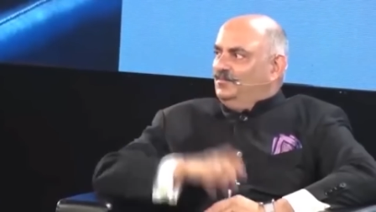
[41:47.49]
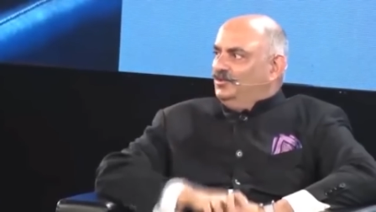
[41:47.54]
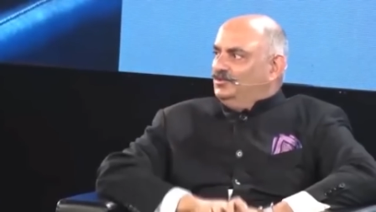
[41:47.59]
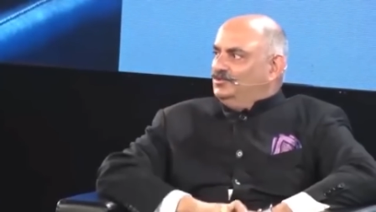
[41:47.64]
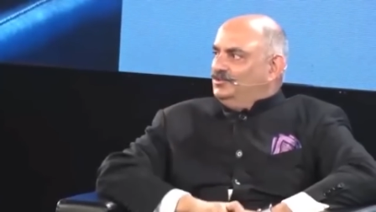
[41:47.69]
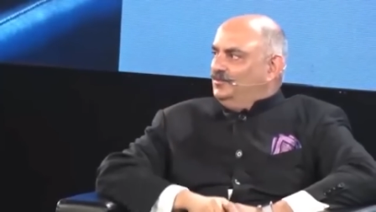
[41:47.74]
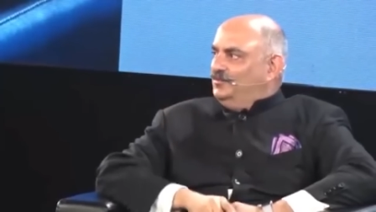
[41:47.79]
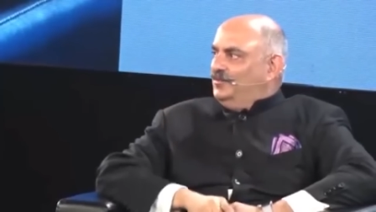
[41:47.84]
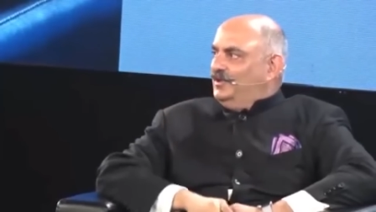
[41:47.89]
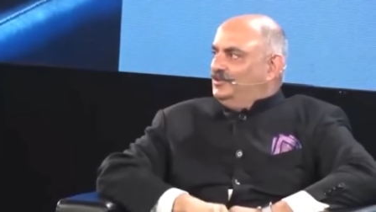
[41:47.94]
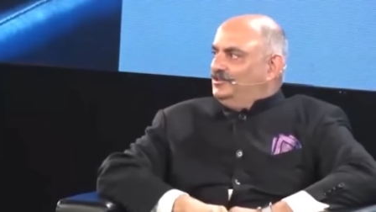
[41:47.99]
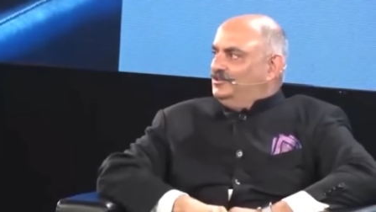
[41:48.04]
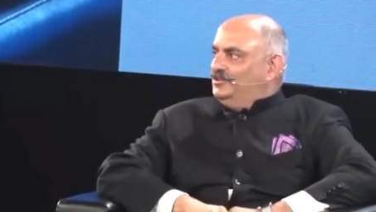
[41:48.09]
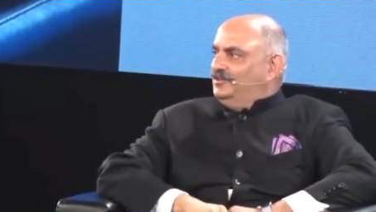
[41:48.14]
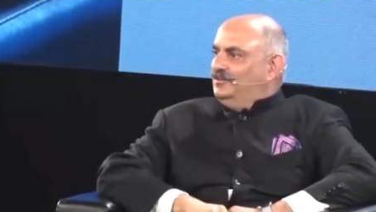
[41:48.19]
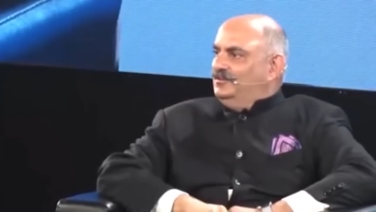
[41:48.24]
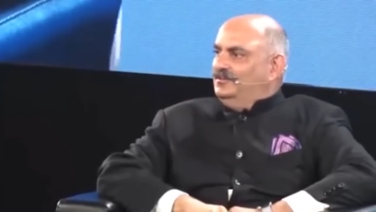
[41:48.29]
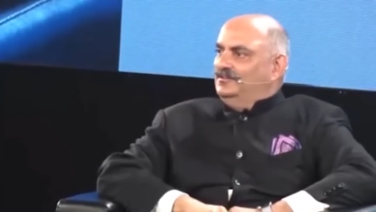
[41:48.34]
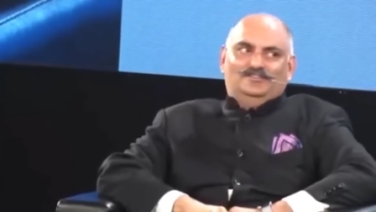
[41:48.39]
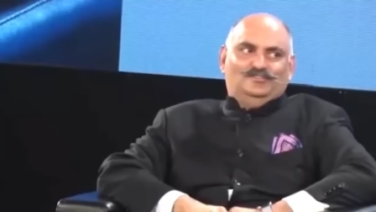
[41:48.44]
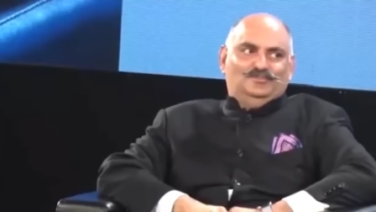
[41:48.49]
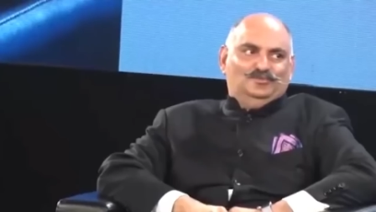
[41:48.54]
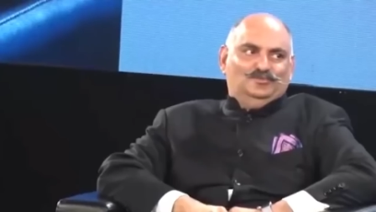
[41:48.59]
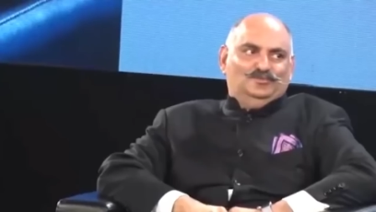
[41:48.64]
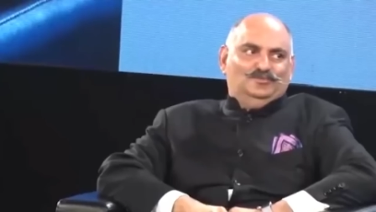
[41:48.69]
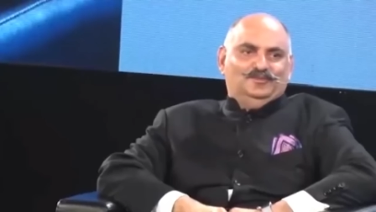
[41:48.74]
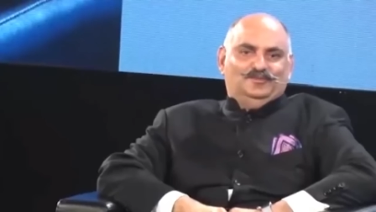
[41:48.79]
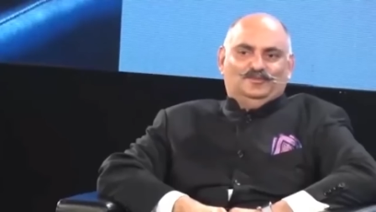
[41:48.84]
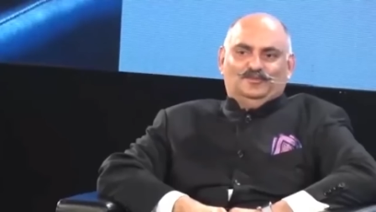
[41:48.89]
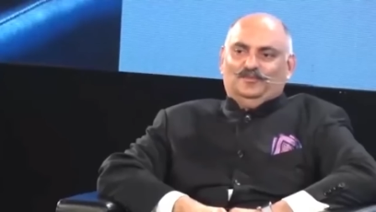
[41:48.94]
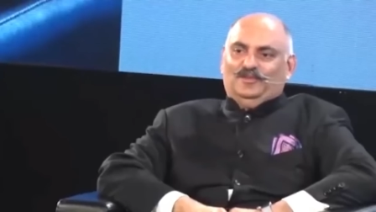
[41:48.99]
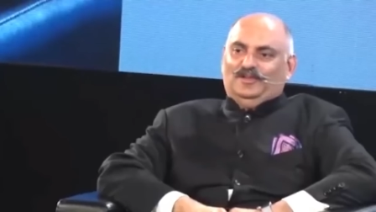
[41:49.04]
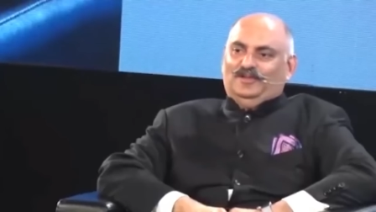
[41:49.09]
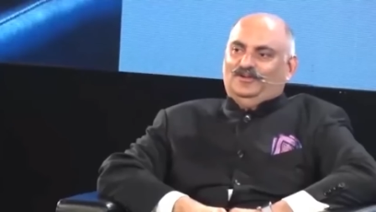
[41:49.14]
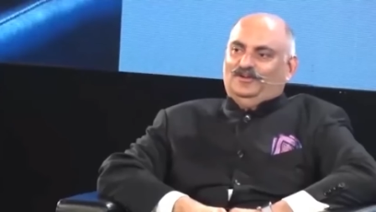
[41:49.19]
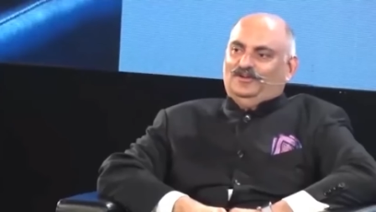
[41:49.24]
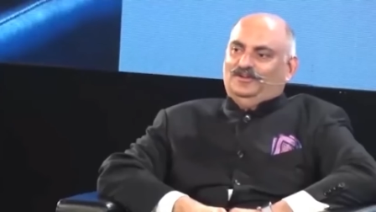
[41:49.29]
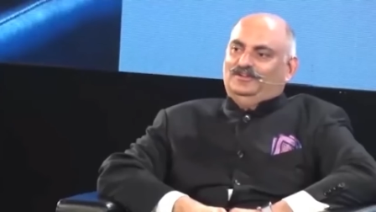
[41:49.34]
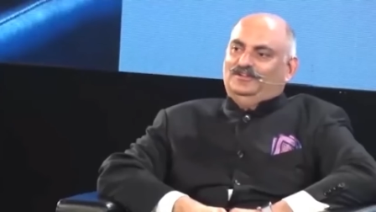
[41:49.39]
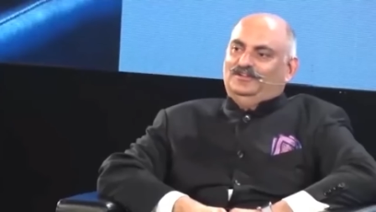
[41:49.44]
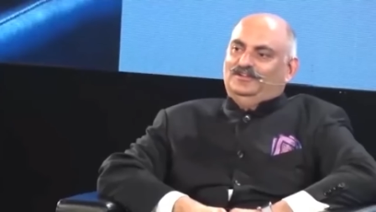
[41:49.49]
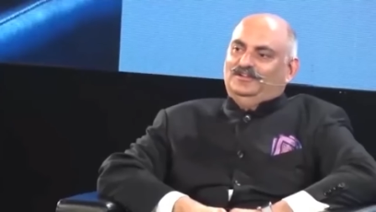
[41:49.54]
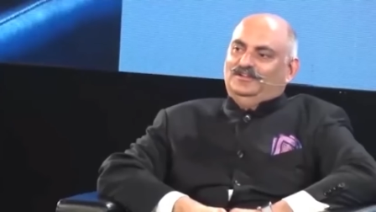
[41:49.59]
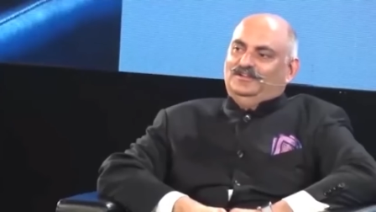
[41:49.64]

motion picture soon, which will be good.